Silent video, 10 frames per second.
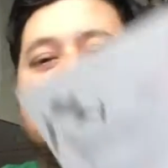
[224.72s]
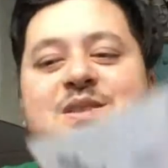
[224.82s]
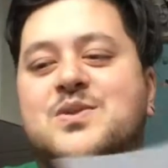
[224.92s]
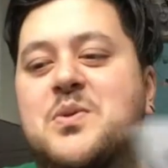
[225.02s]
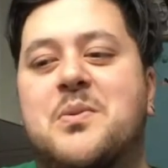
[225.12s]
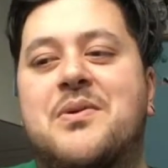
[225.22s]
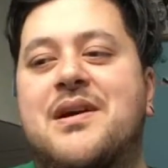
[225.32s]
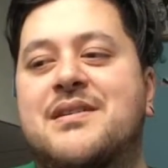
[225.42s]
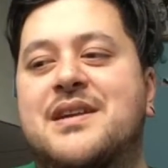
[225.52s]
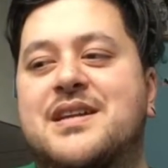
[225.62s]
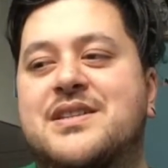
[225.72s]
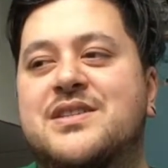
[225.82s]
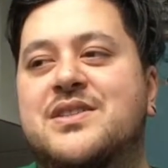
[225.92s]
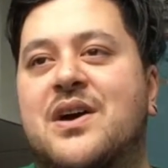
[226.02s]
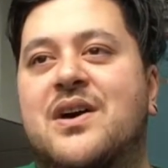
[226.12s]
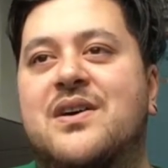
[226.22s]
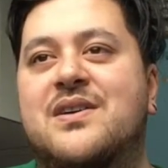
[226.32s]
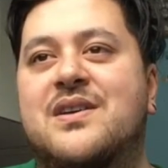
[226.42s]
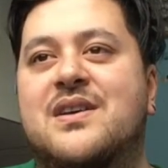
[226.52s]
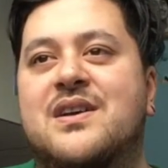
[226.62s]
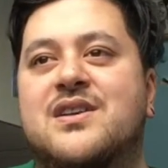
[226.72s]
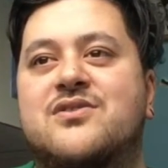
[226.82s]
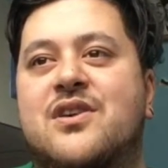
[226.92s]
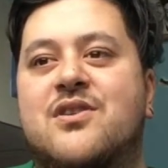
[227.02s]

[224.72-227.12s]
swarm around it and start trying